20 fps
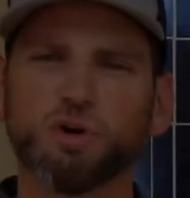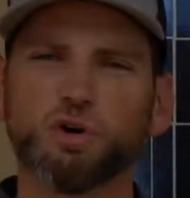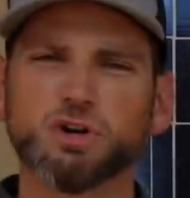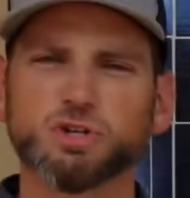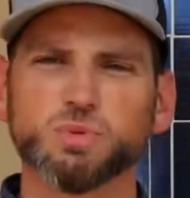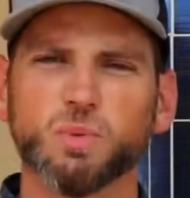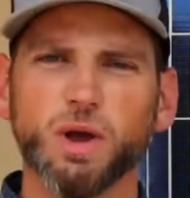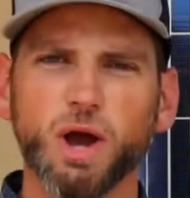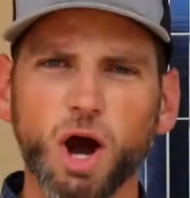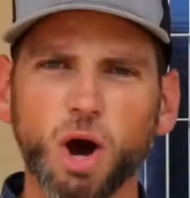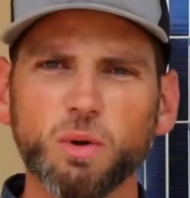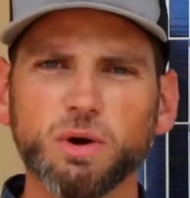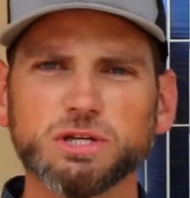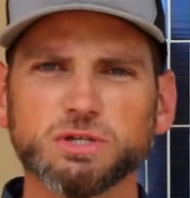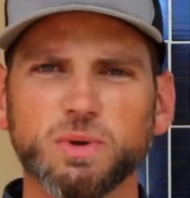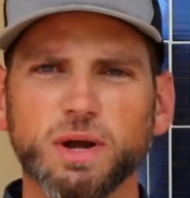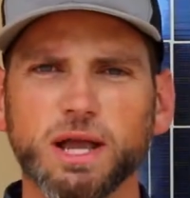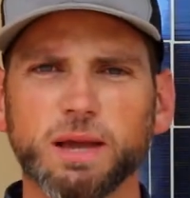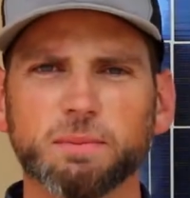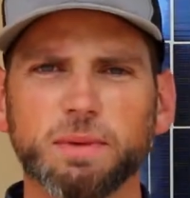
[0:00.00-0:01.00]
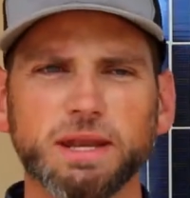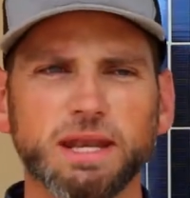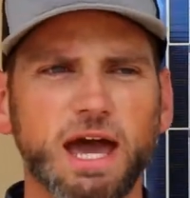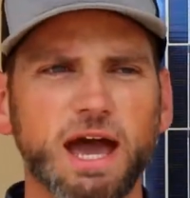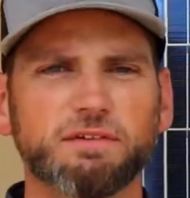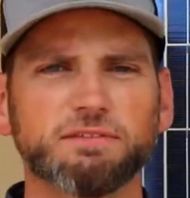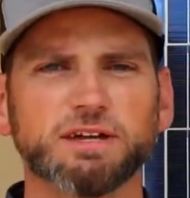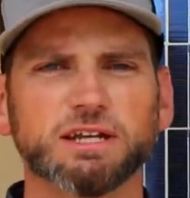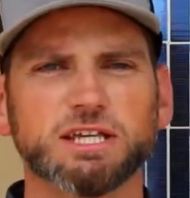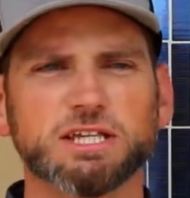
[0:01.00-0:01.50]
course, we always recommend
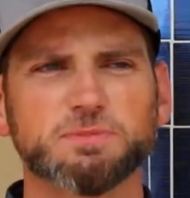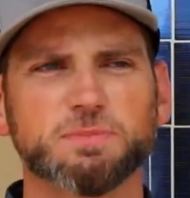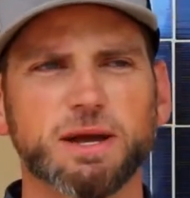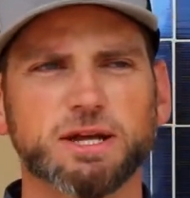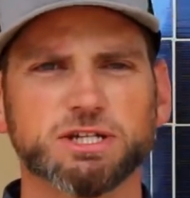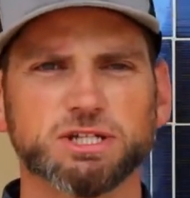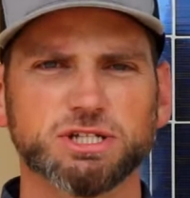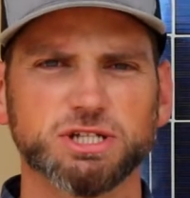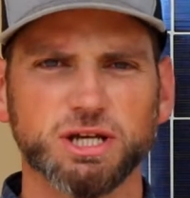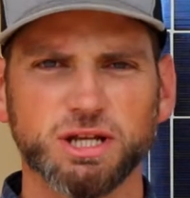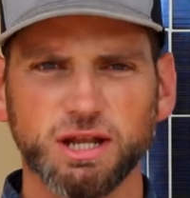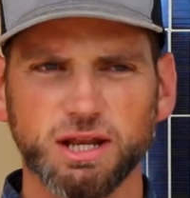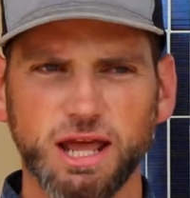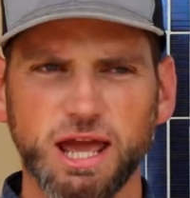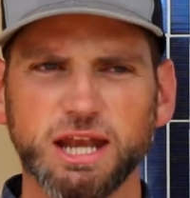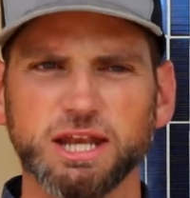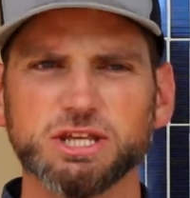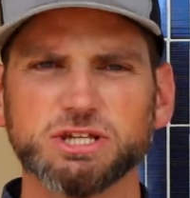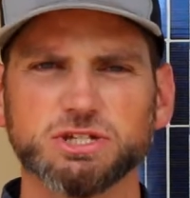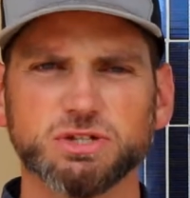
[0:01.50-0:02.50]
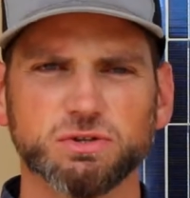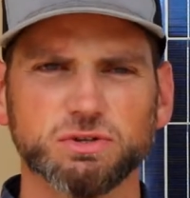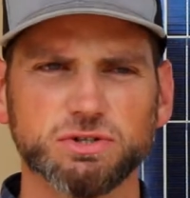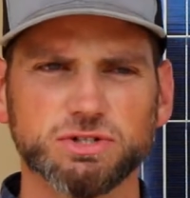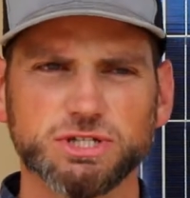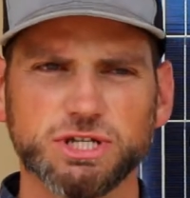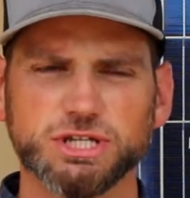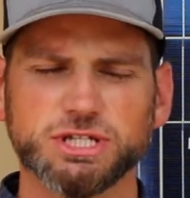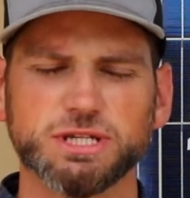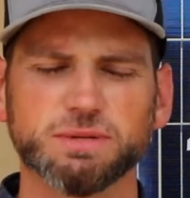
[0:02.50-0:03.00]
having an inspection done on any
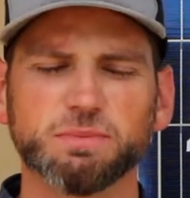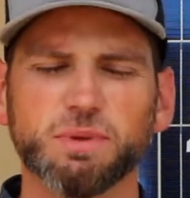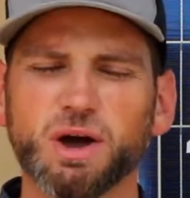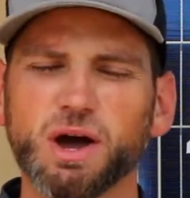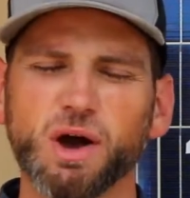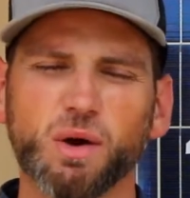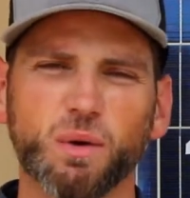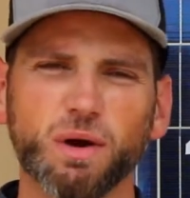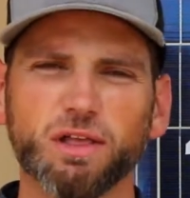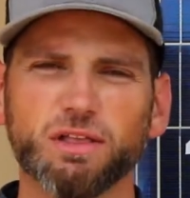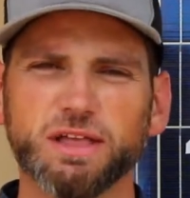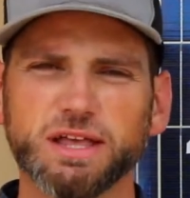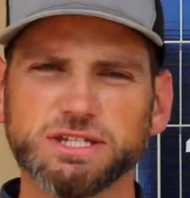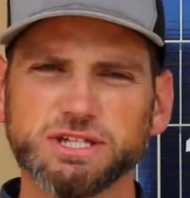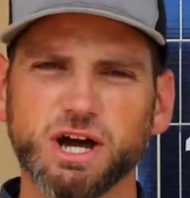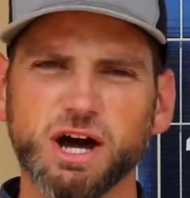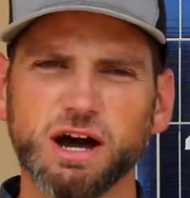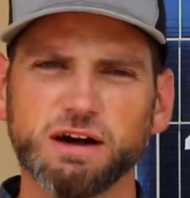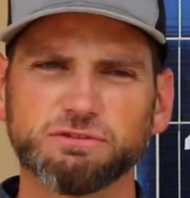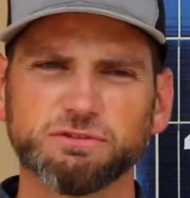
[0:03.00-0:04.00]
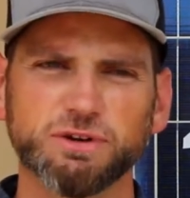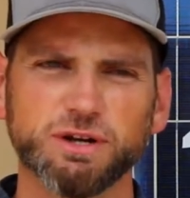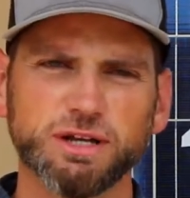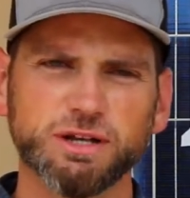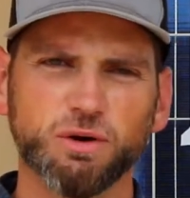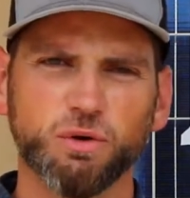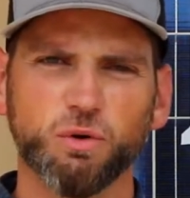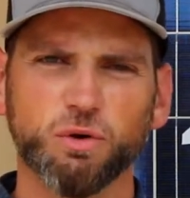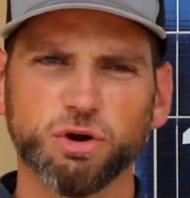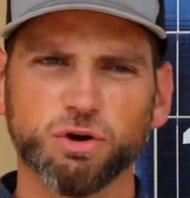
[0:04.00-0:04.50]
solar system, whether that's
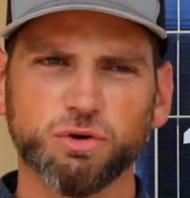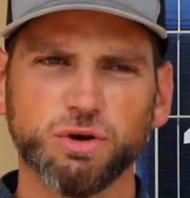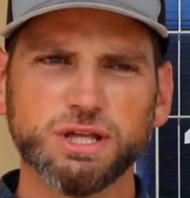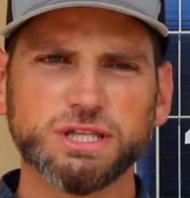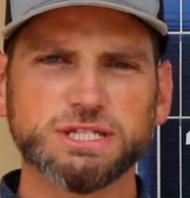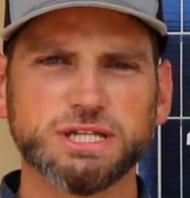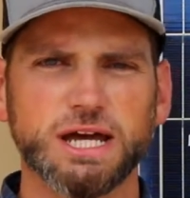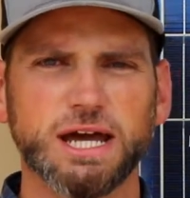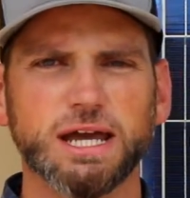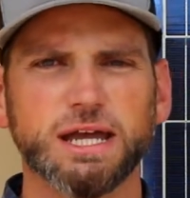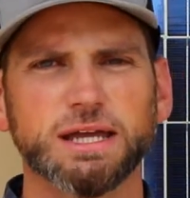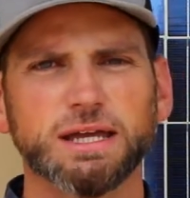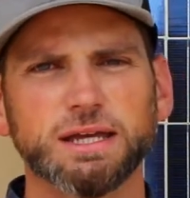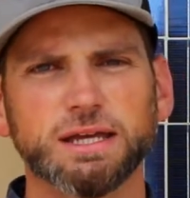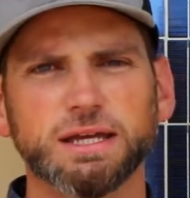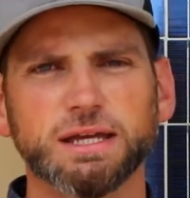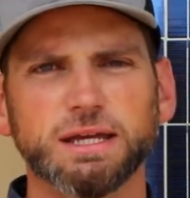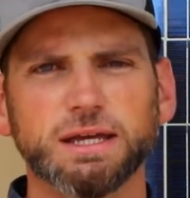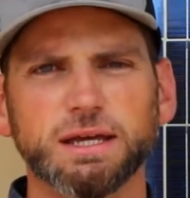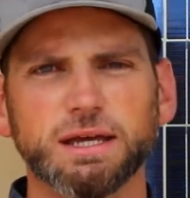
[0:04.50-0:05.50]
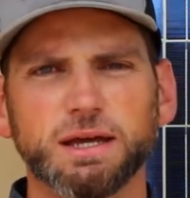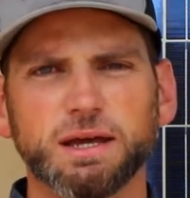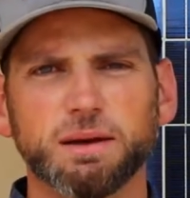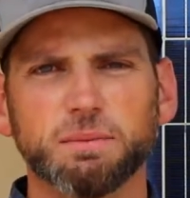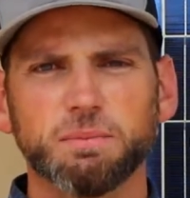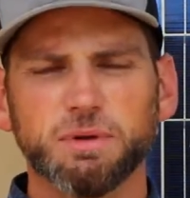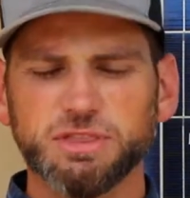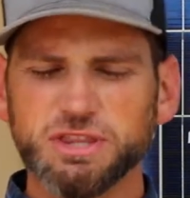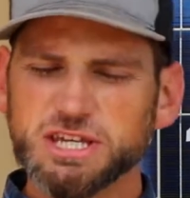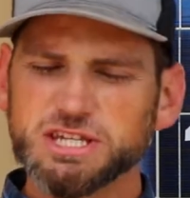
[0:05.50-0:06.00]
off-grid or grid tie.
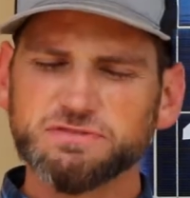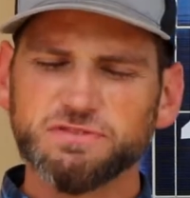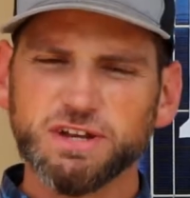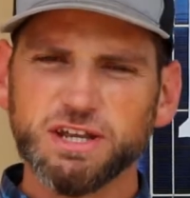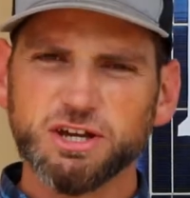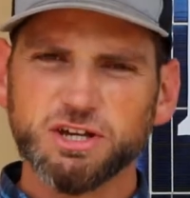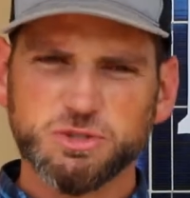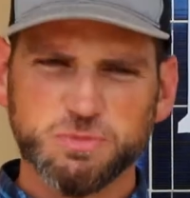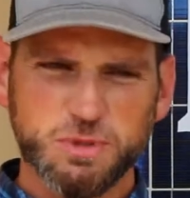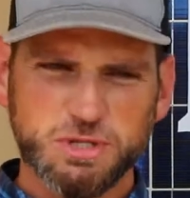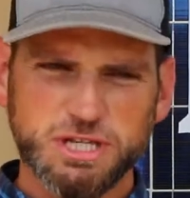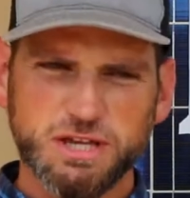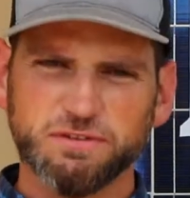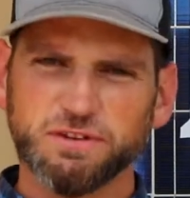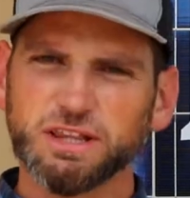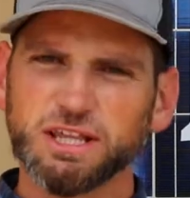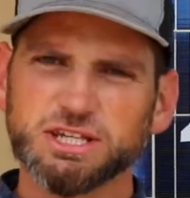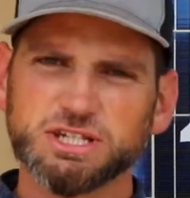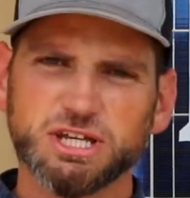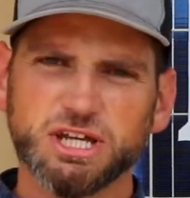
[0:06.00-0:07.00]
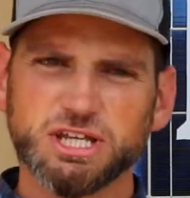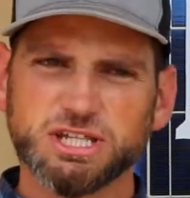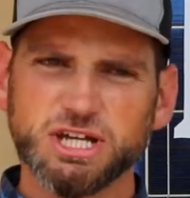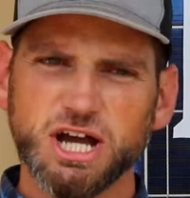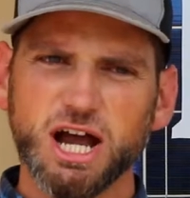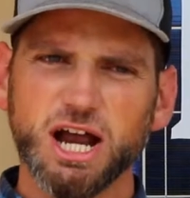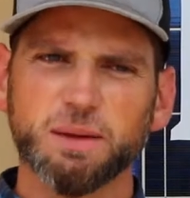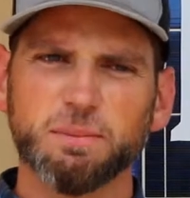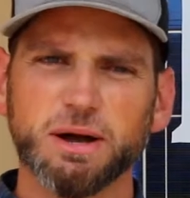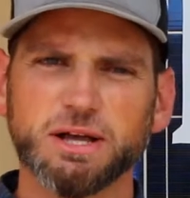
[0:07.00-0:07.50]
But this video specifically is going to
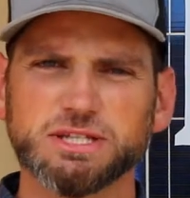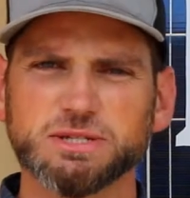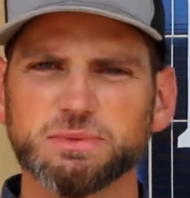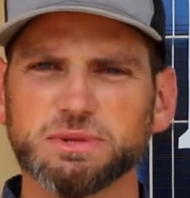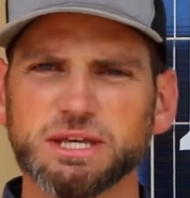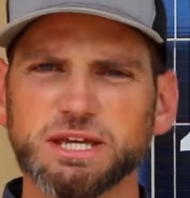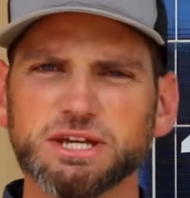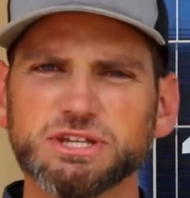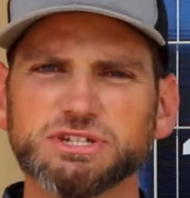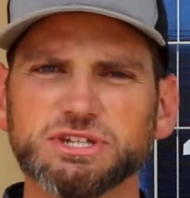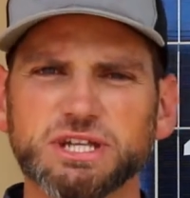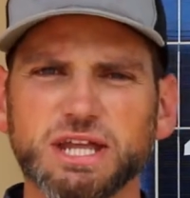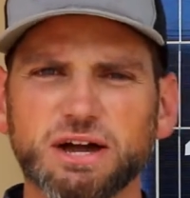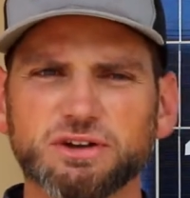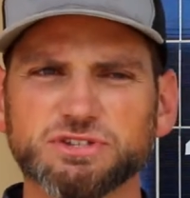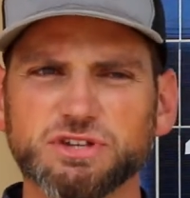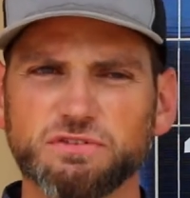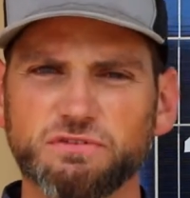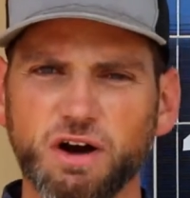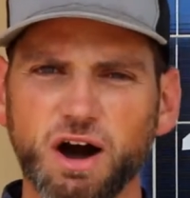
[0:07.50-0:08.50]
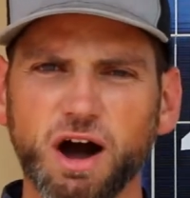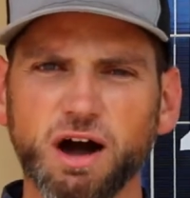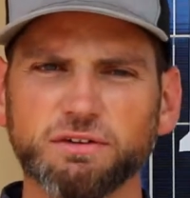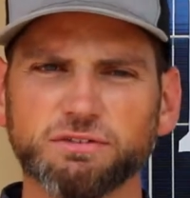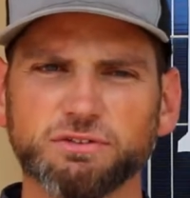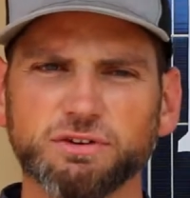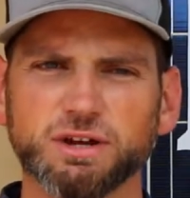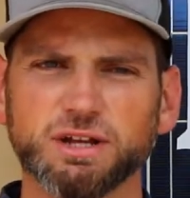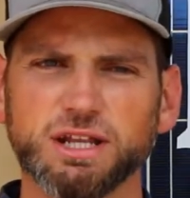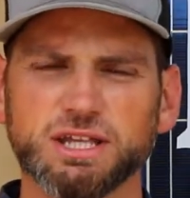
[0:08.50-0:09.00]
talk about some of the ins and outs of
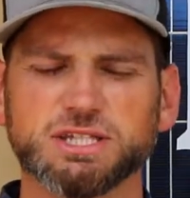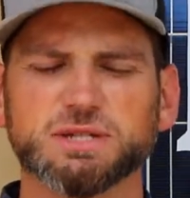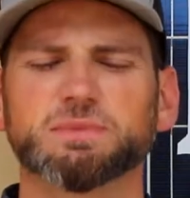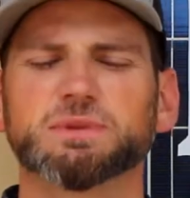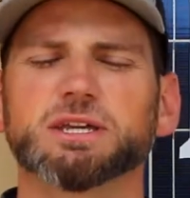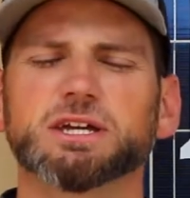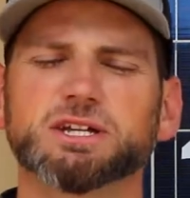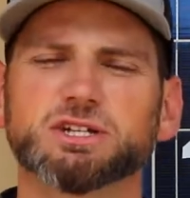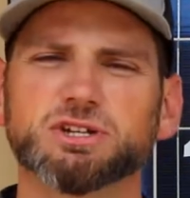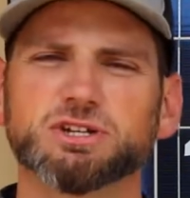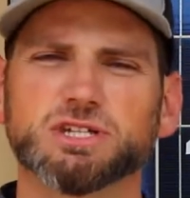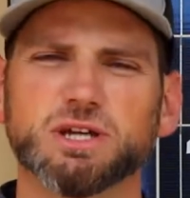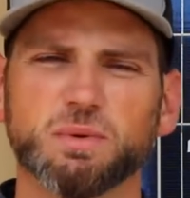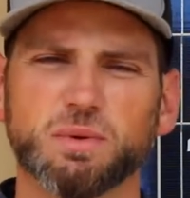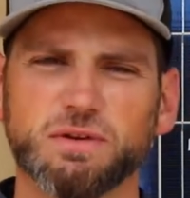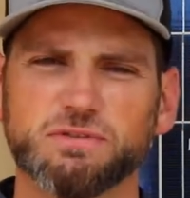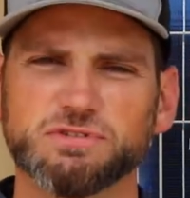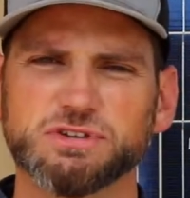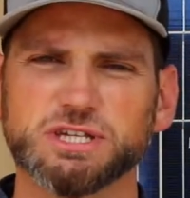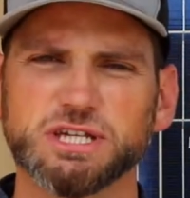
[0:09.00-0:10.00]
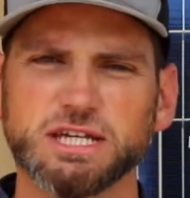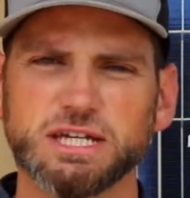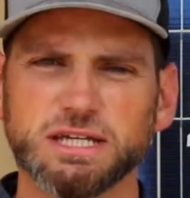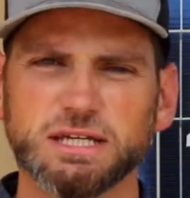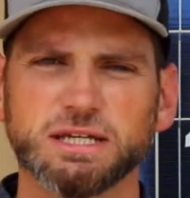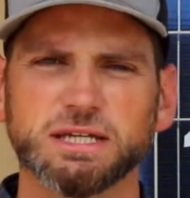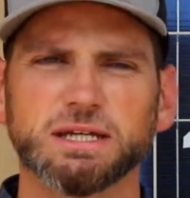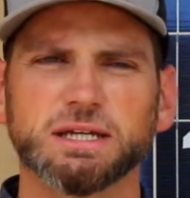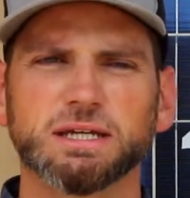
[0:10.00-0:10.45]
off-grid and some of the issues that we've seen,